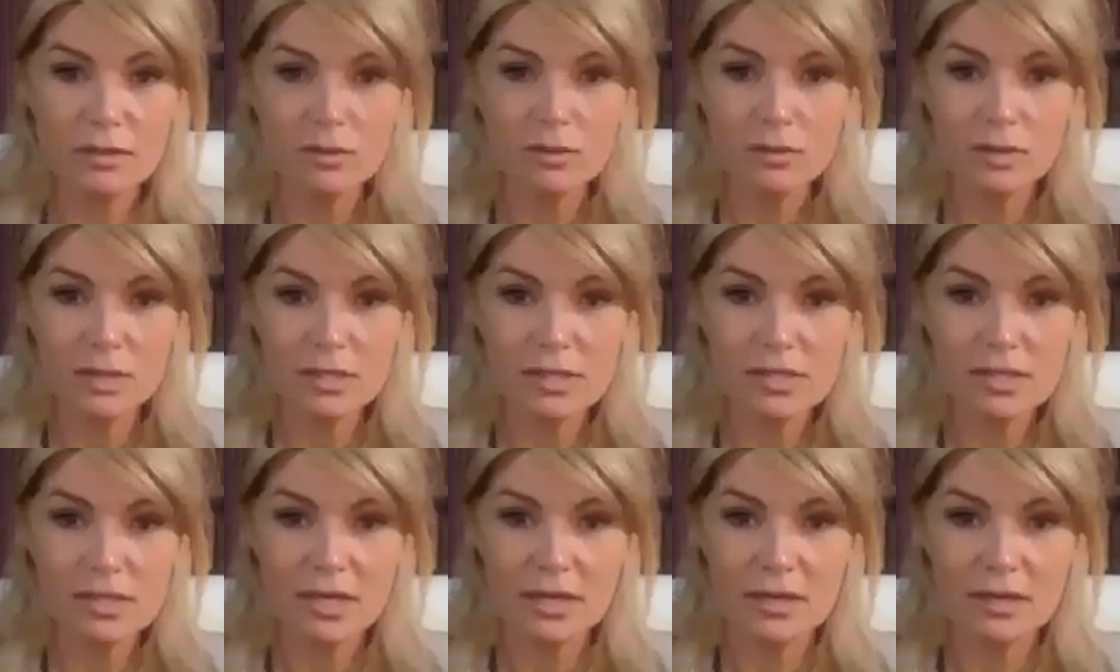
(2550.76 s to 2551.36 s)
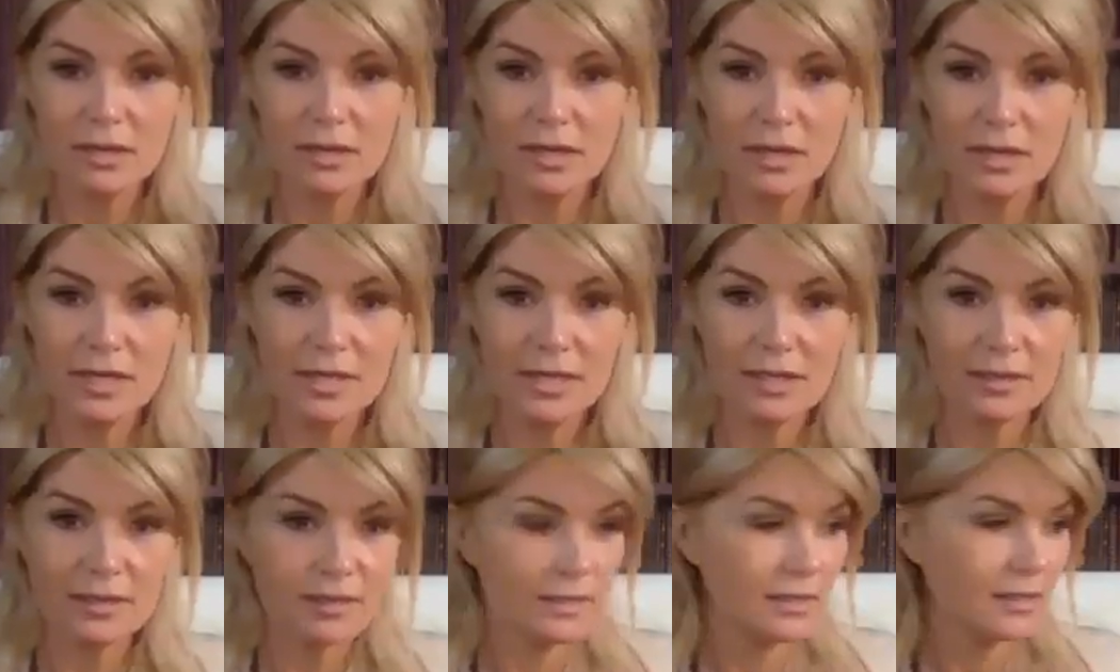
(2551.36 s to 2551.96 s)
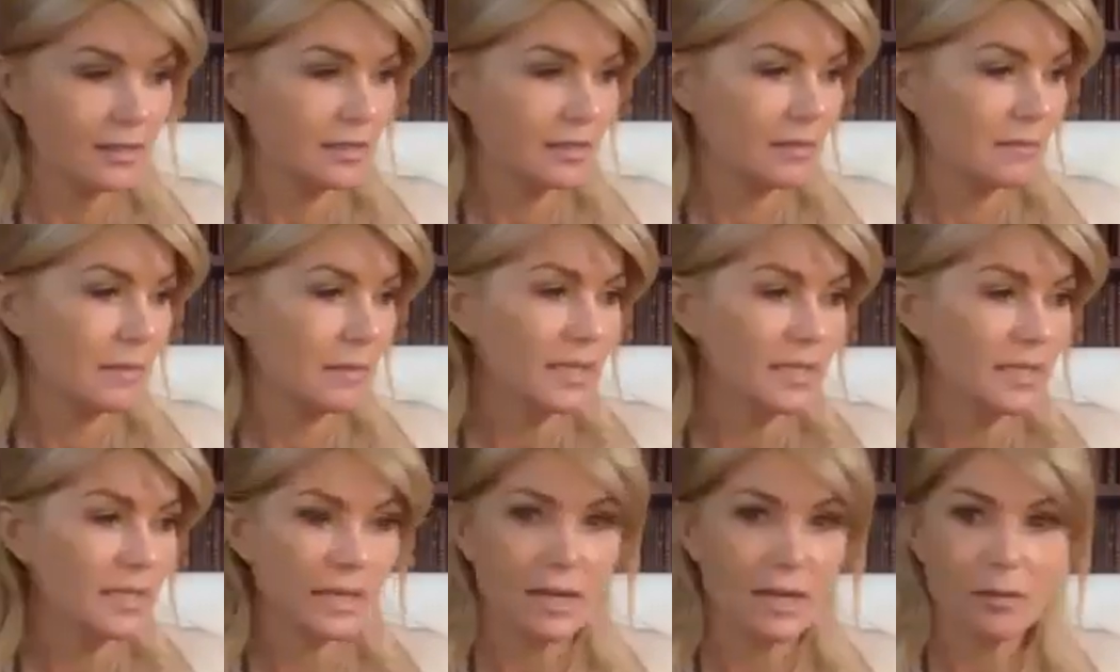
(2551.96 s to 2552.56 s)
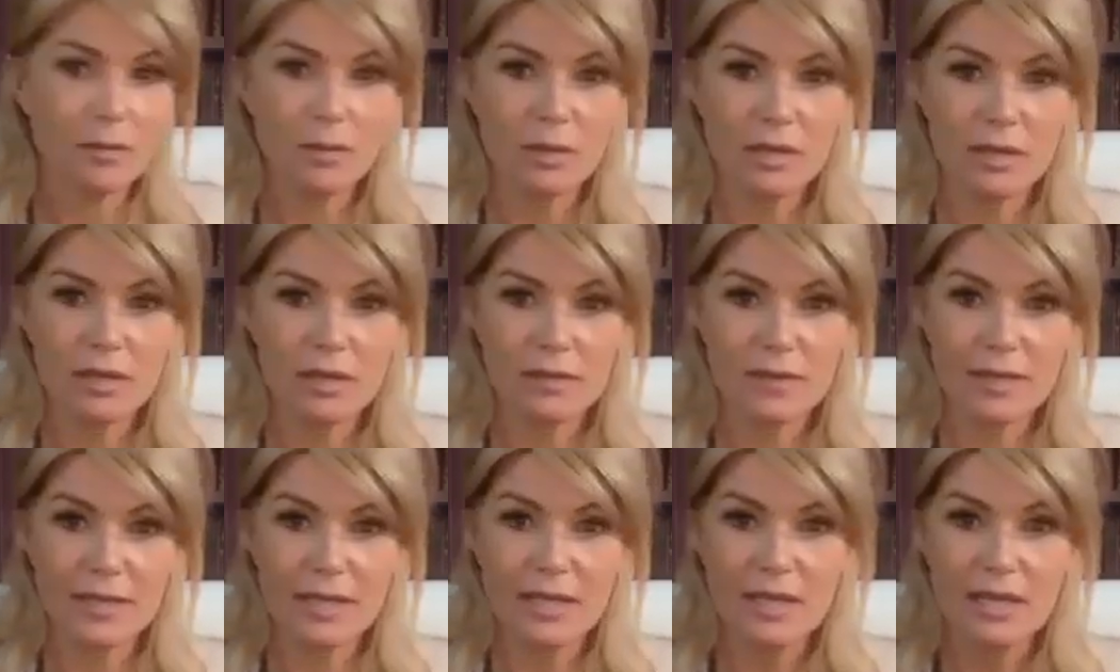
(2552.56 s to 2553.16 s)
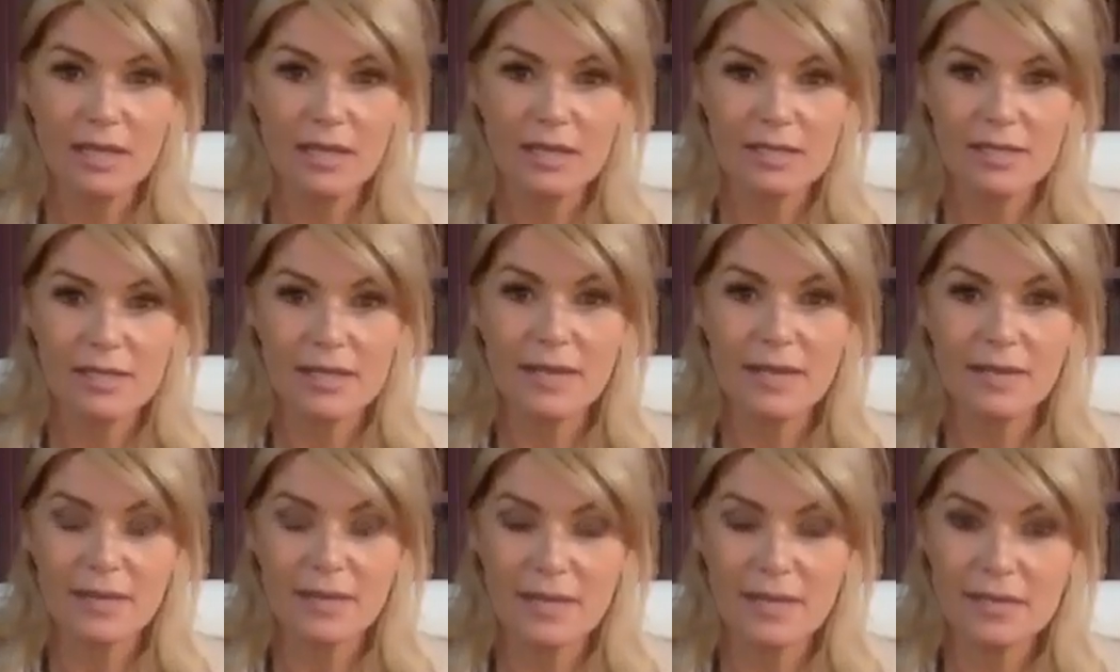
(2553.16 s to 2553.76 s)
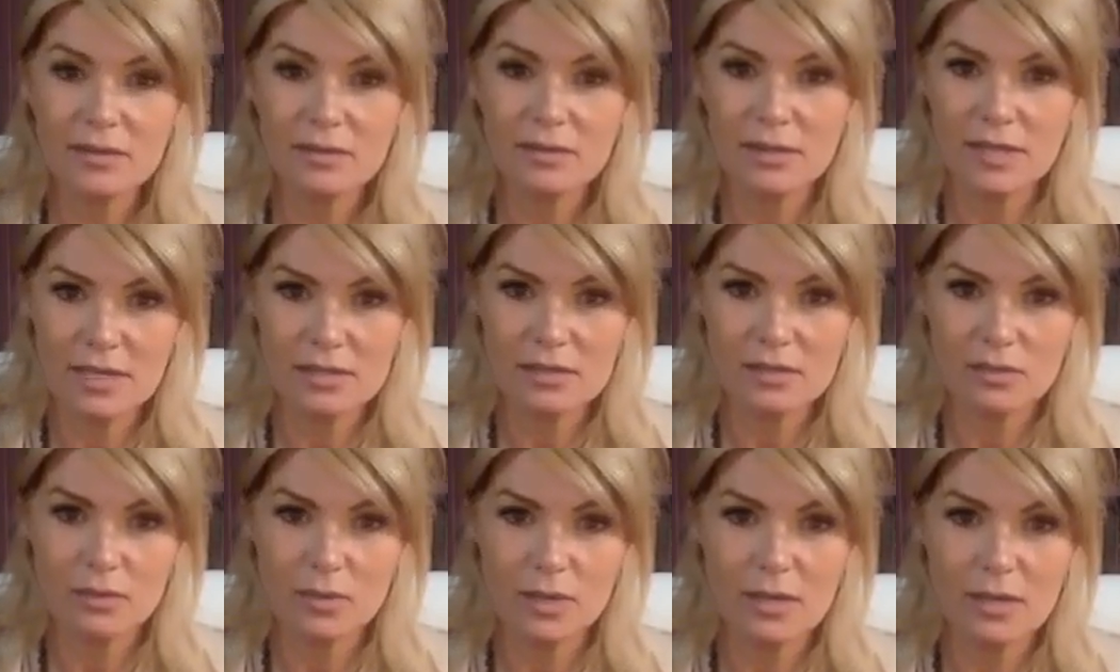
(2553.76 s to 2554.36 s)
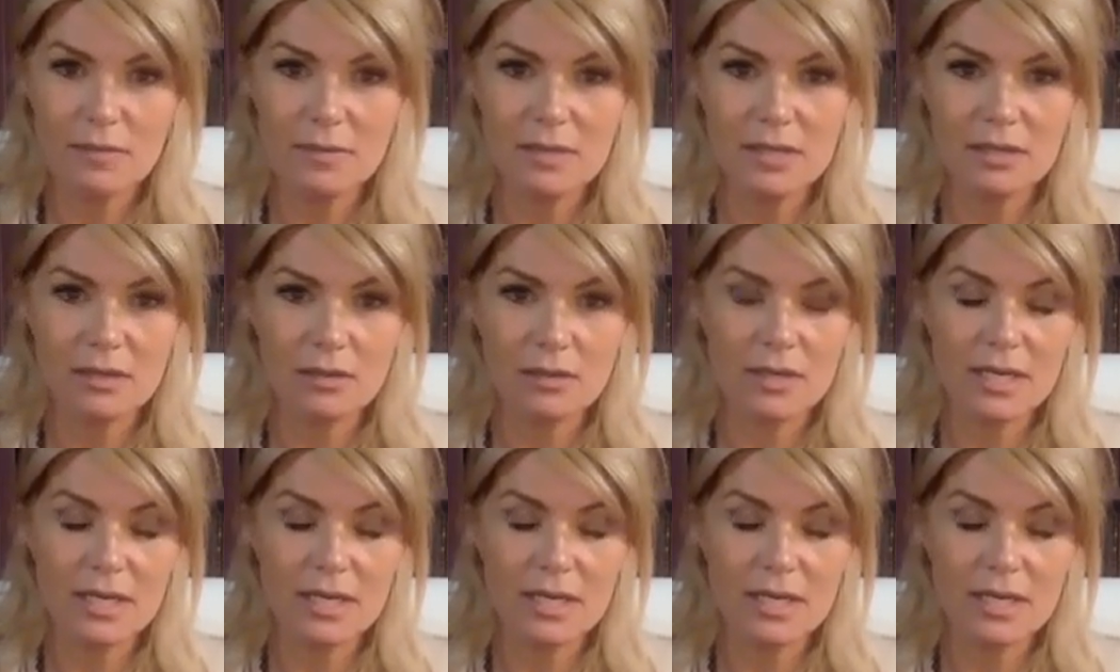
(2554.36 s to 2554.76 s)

do this kind of honey. This is amazing. I want to, like, that's what I mean, though.